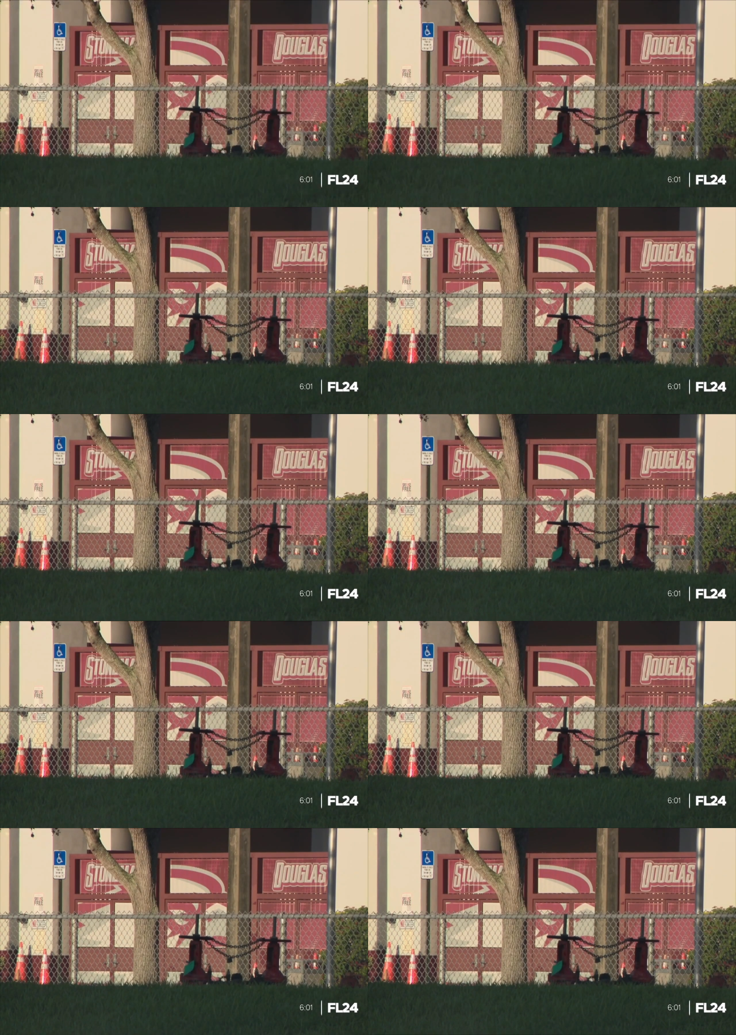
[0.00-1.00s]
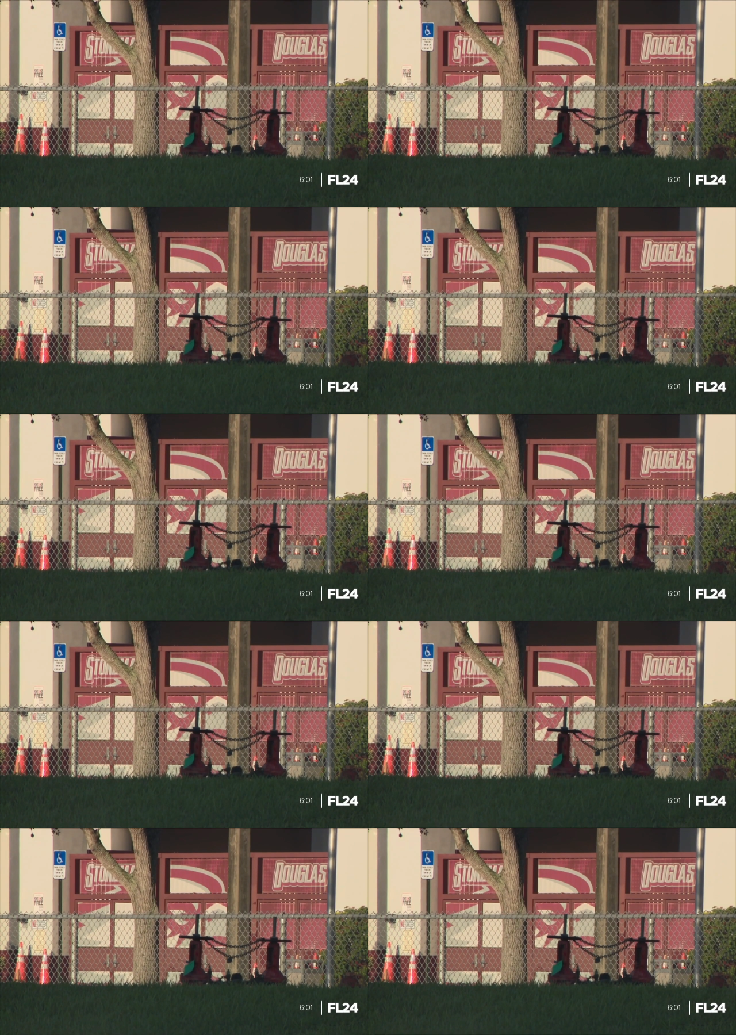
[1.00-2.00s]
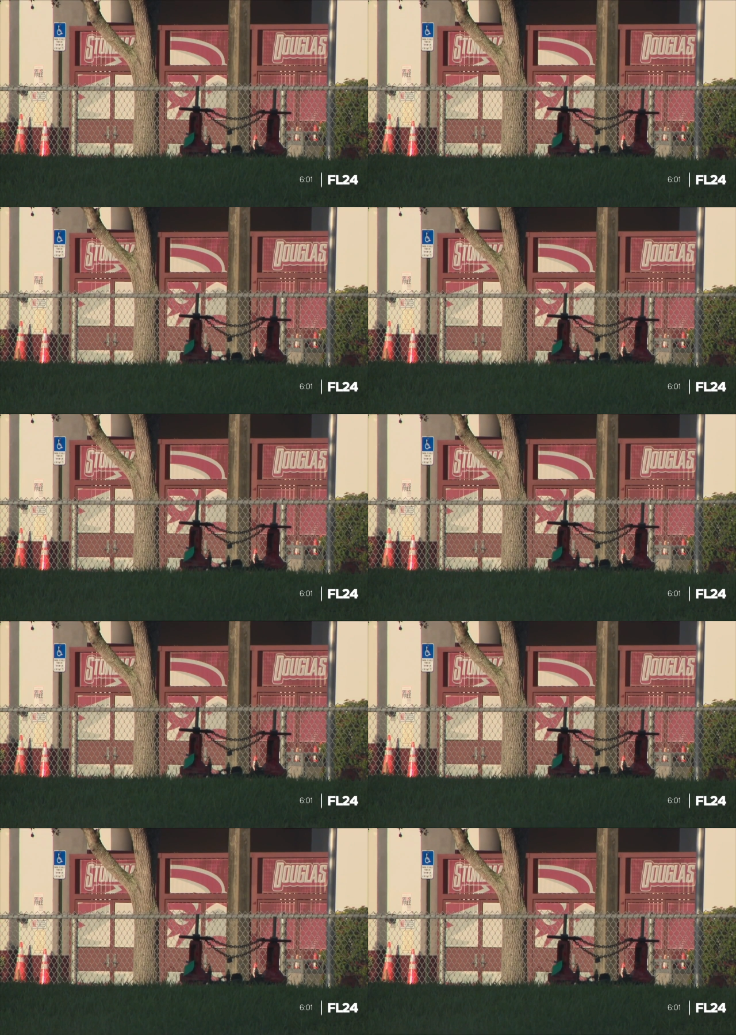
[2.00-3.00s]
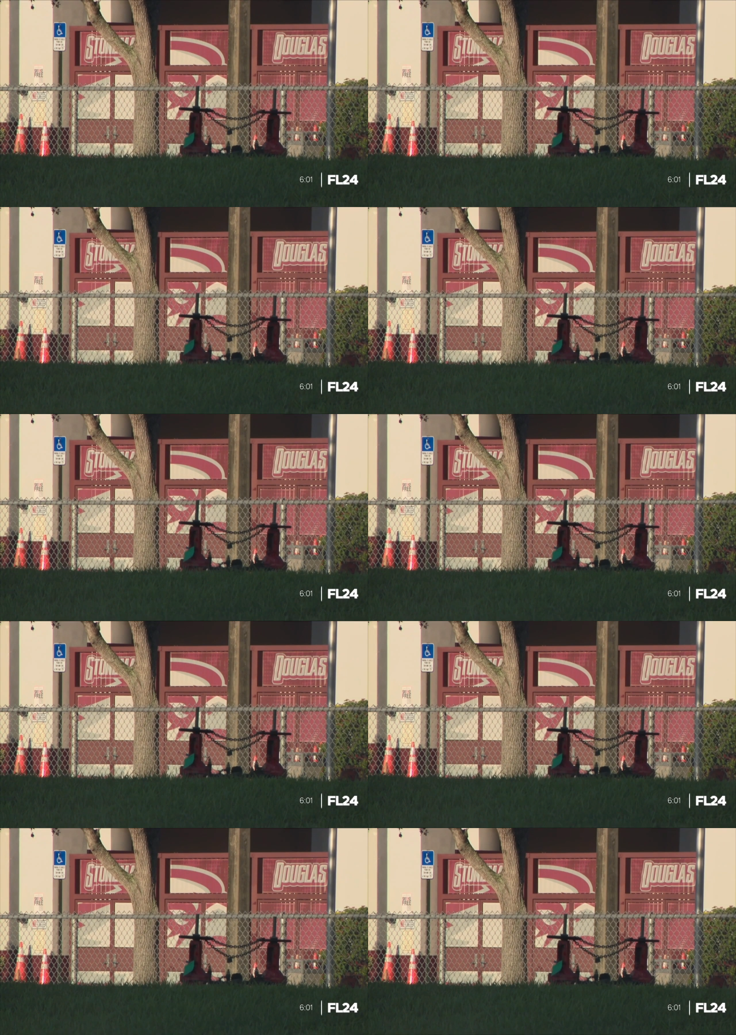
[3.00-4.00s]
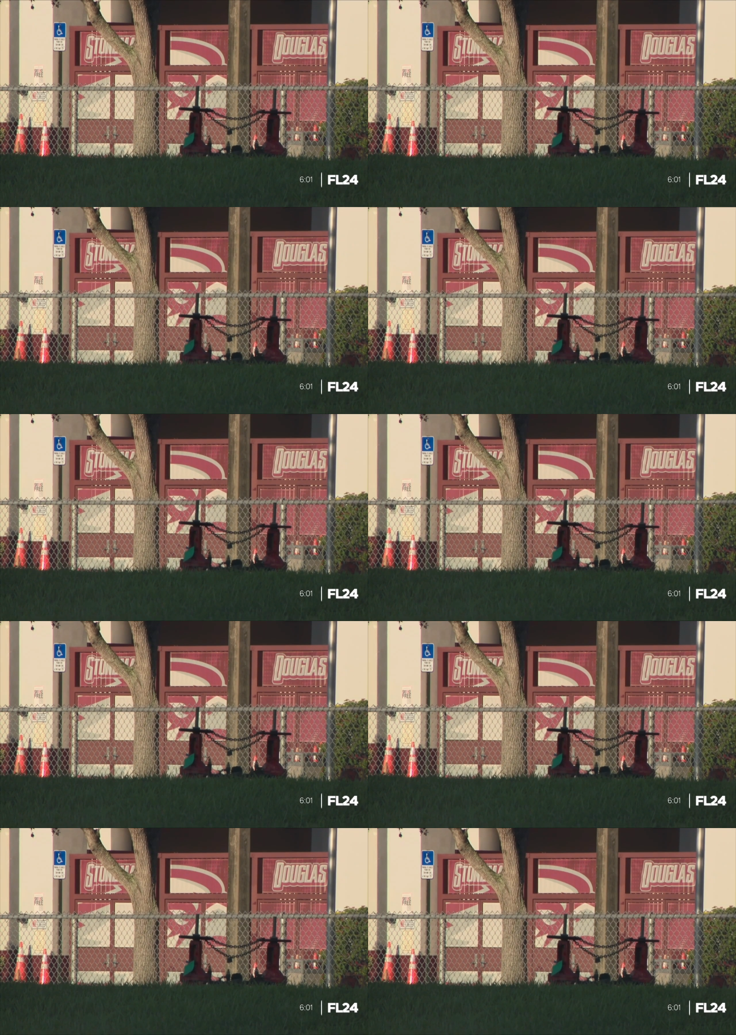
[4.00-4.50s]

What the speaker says: [unreadable: no face in view]